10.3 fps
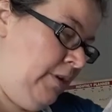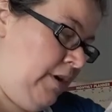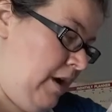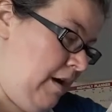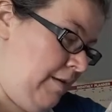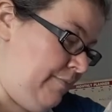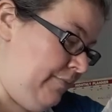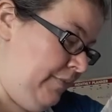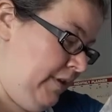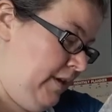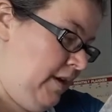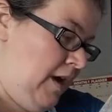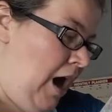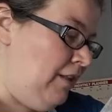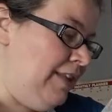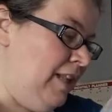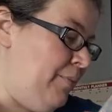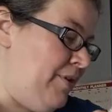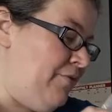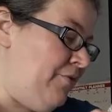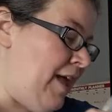A little
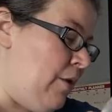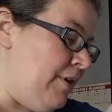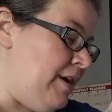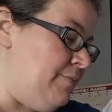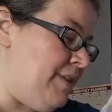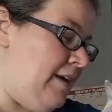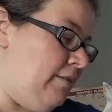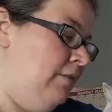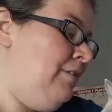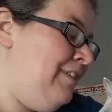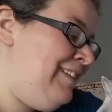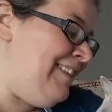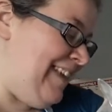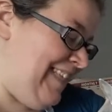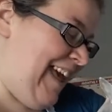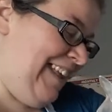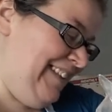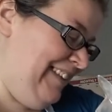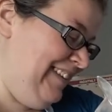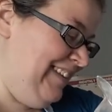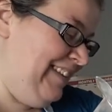bit of flour comes out like that,
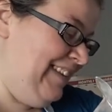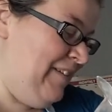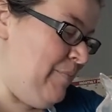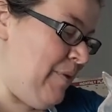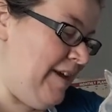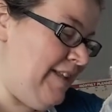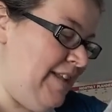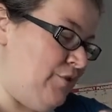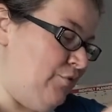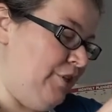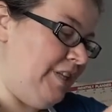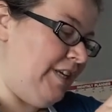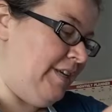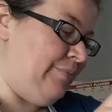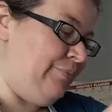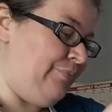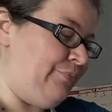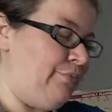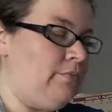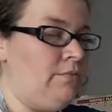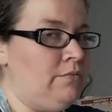but it's really,
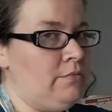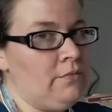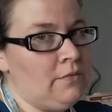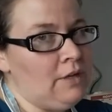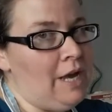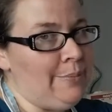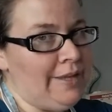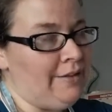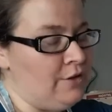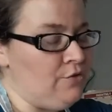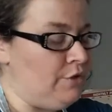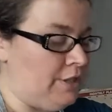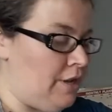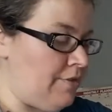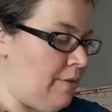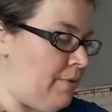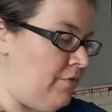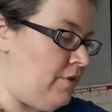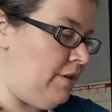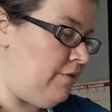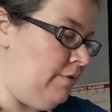I mean, it's really not that big of
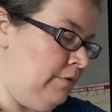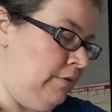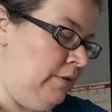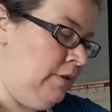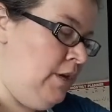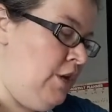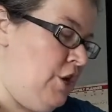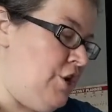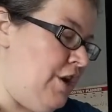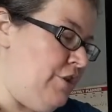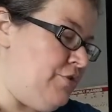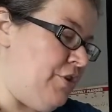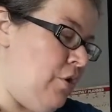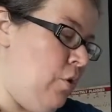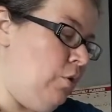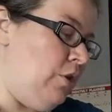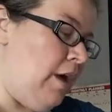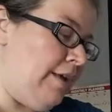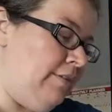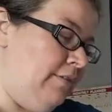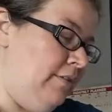a deal. You're not using a whole
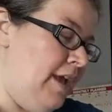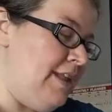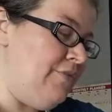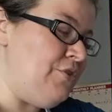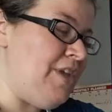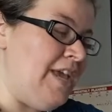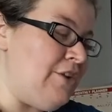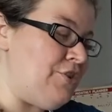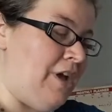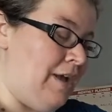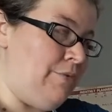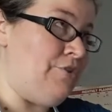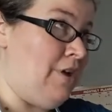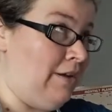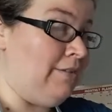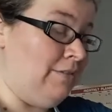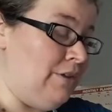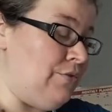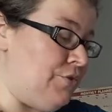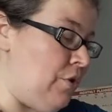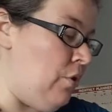lot. And if you take your time, you're not going to
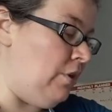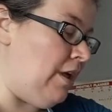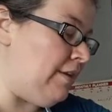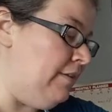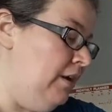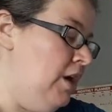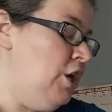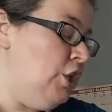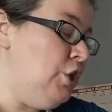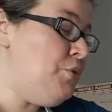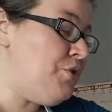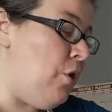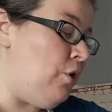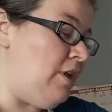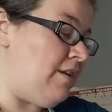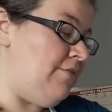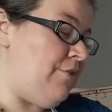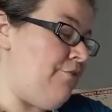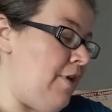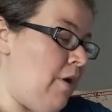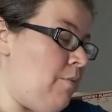lose a whole lot of your
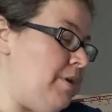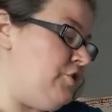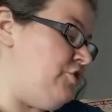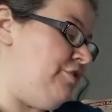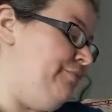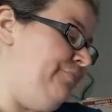flour mixture.